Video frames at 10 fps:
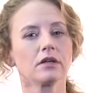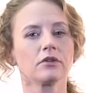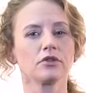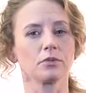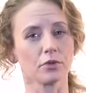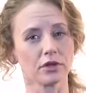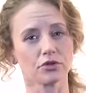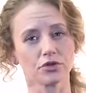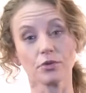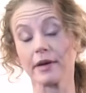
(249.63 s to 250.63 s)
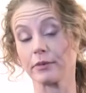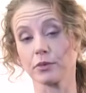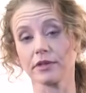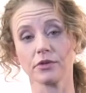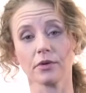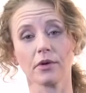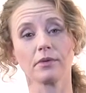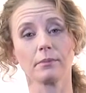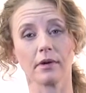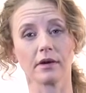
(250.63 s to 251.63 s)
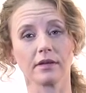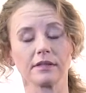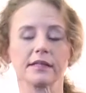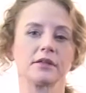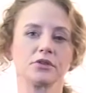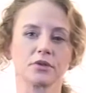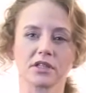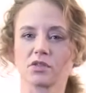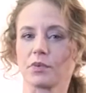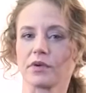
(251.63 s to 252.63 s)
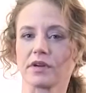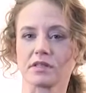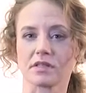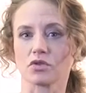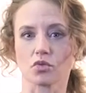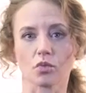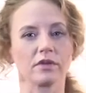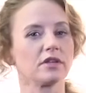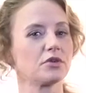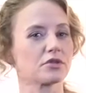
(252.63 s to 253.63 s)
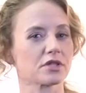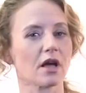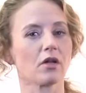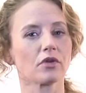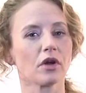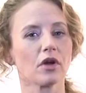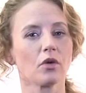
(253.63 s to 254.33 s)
to and with your own mind and your experiences within yourself,